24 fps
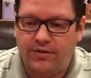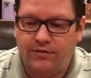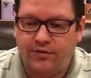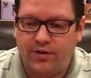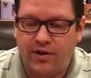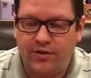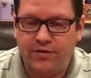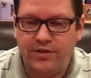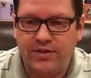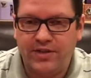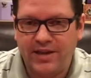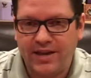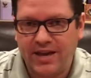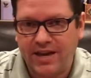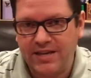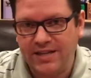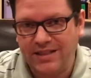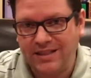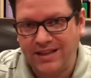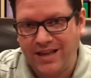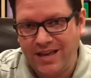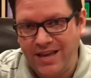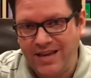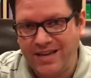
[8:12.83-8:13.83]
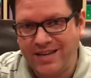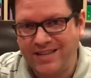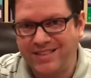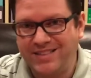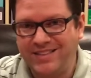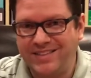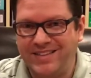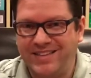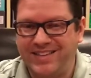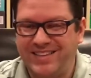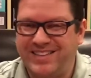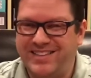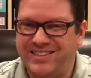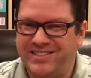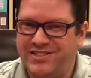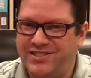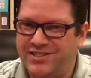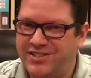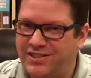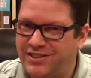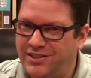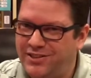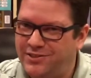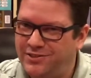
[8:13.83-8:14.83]
For everything I like, there's
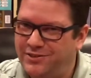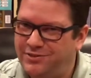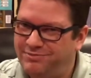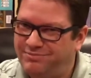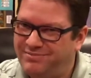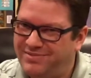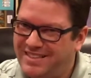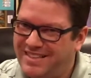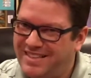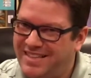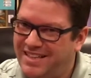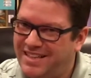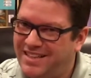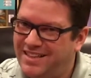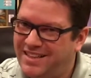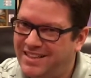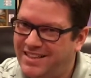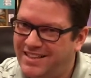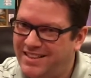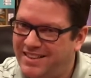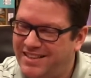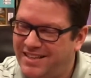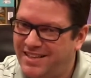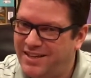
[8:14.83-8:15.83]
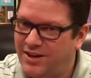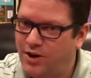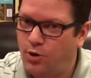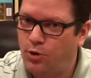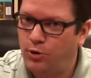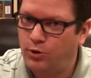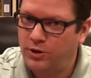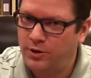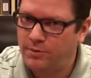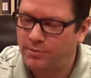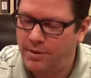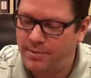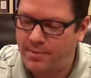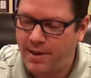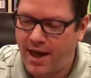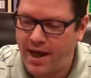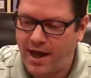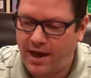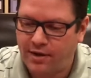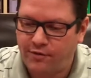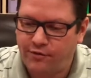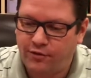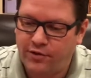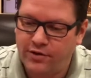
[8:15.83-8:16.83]
just a little niggling thing holding me back.